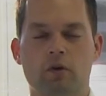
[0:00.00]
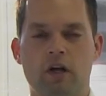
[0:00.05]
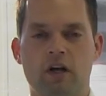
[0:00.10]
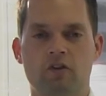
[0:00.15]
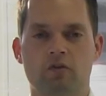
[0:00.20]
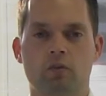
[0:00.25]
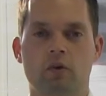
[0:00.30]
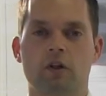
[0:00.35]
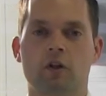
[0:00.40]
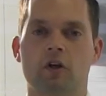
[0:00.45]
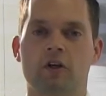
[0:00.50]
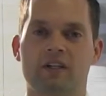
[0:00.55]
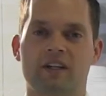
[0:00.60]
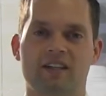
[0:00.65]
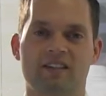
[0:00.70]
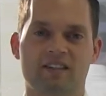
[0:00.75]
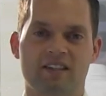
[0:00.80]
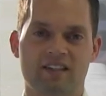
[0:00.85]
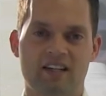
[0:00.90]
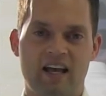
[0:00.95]
as we looked
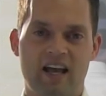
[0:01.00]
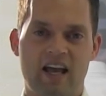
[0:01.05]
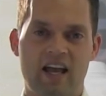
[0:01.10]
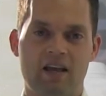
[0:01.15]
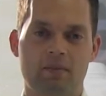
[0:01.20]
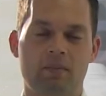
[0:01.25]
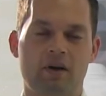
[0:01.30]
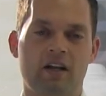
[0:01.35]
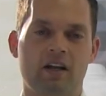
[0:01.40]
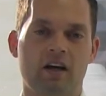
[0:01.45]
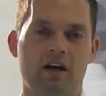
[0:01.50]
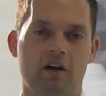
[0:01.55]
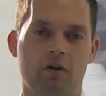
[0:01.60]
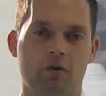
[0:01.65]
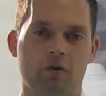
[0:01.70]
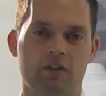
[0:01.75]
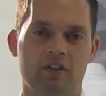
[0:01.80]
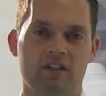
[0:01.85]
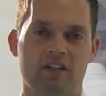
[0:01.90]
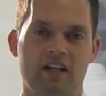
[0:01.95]
at today, but not
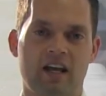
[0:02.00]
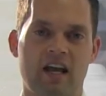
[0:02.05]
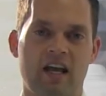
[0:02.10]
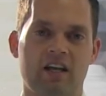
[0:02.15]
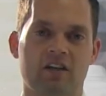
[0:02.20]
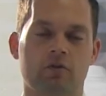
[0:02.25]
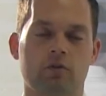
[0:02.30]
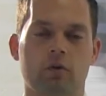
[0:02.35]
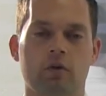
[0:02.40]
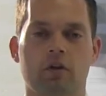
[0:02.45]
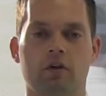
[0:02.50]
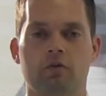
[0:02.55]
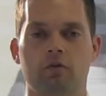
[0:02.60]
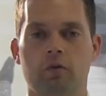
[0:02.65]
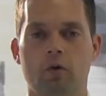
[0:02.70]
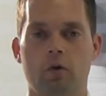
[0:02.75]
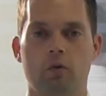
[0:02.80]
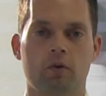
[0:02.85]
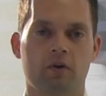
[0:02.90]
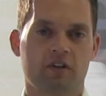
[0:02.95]
only today, as we look
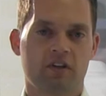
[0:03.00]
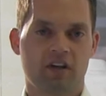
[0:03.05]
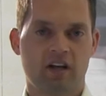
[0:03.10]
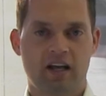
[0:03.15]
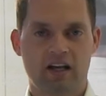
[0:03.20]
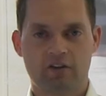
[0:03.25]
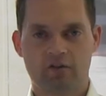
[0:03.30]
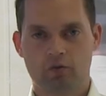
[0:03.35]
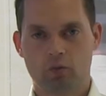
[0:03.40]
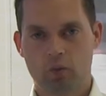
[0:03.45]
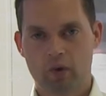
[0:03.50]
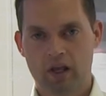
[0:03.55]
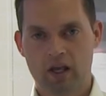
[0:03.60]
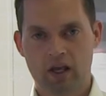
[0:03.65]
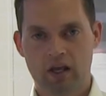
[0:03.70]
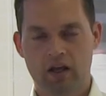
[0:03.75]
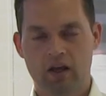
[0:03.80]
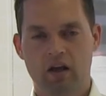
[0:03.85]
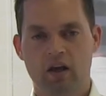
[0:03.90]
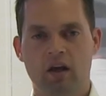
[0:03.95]
forward to next
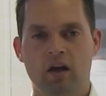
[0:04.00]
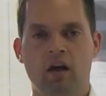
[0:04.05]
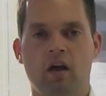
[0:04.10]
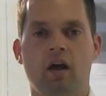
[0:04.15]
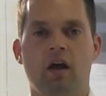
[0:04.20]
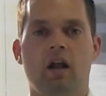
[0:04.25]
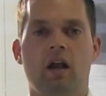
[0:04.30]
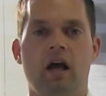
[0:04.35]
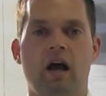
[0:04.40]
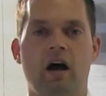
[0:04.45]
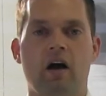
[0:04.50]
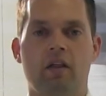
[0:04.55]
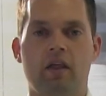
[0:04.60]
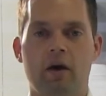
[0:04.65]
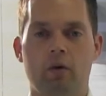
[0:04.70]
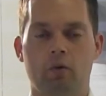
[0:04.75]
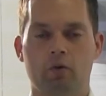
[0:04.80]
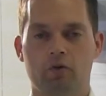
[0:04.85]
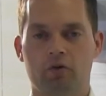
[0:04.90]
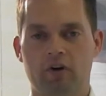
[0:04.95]
week and how
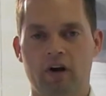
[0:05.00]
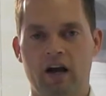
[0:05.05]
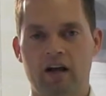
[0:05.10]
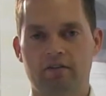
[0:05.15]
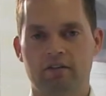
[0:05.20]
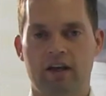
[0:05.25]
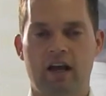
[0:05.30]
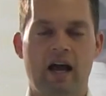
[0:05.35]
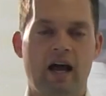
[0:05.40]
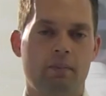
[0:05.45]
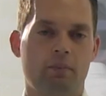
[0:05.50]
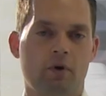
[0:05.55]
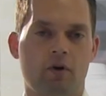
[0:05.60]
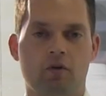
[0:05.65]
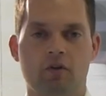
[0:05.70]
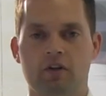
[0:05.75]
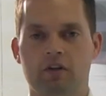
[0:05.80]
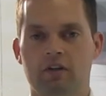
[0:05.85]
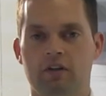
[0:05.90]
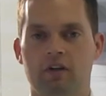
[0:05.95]
that will drive
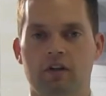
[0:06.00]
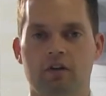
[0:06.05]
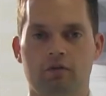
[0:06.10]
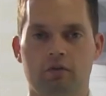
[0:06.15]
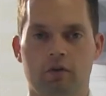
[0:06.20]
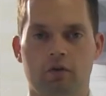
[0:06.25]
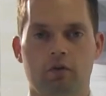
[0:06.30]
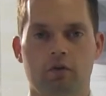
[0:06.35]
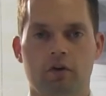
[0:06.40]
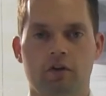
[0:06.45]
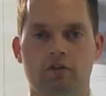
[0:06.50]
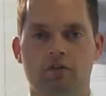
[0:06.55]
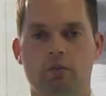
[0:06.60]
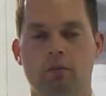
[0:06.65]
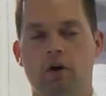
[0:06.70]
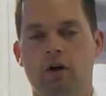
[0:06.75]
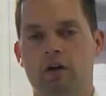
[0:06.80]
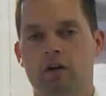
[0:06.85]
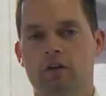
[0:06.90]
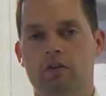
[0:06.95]
capital into different risk
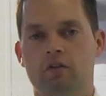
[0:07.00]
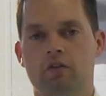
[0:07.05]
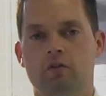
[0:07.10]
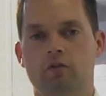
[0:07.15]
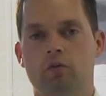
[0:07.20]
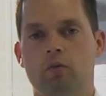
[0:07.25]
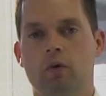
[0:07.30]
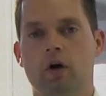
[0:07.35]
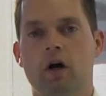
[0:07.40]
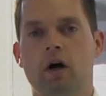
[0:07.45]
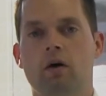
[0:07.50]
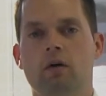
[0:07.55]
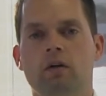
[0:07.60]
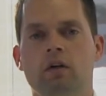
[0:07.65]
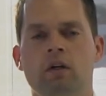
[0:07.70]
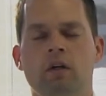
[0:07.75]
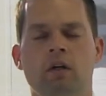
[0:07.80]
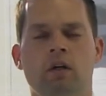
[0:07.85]
markets as well.